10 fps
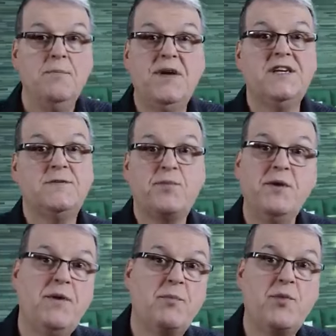Because
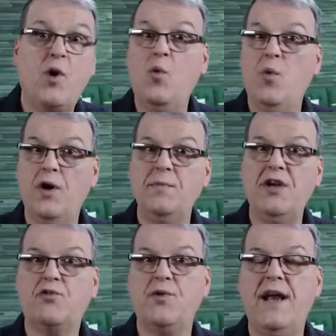Premiere Pro will
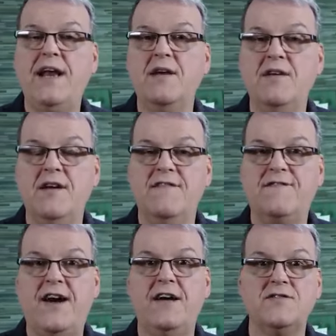be creating
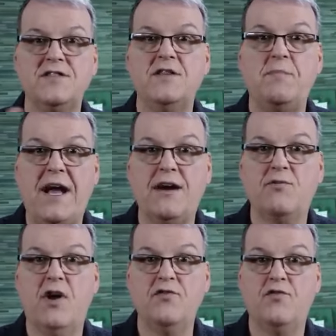files in the
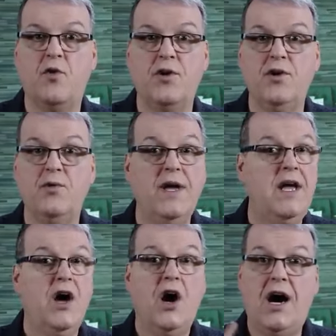background for you,
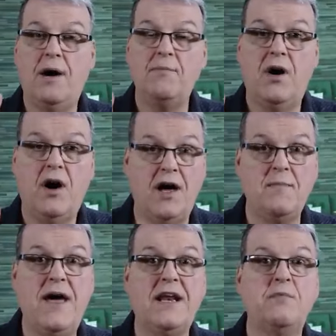
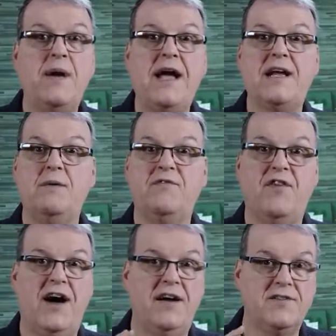automatic backup
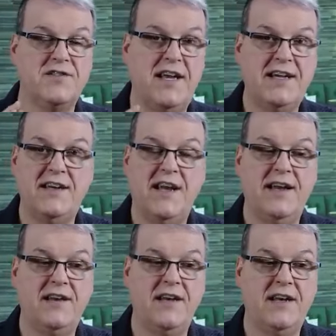files,
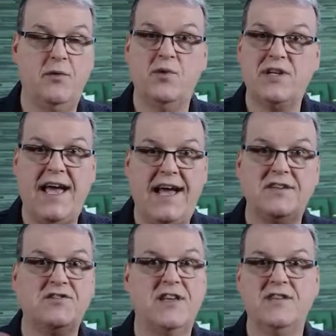and it will
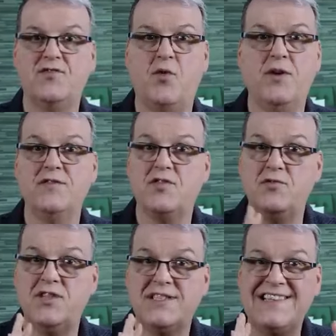cache things for you.
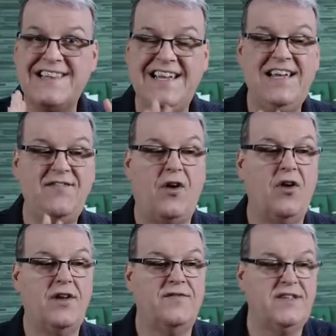So just leave
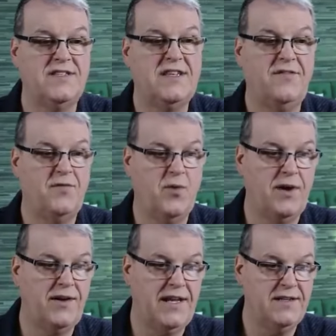all of this stuff
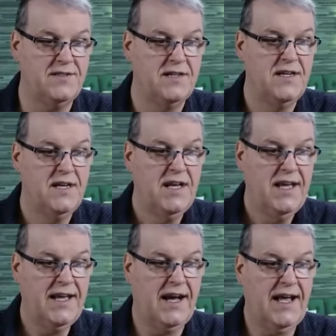where it is
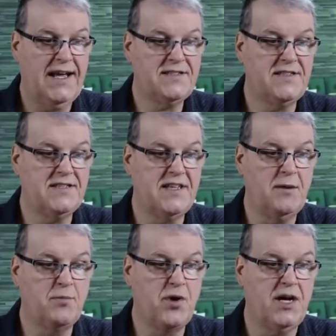as the
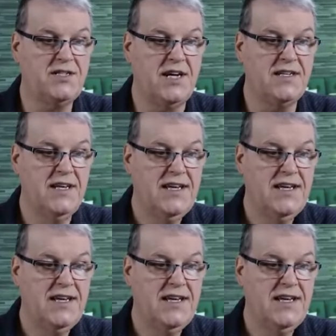same project.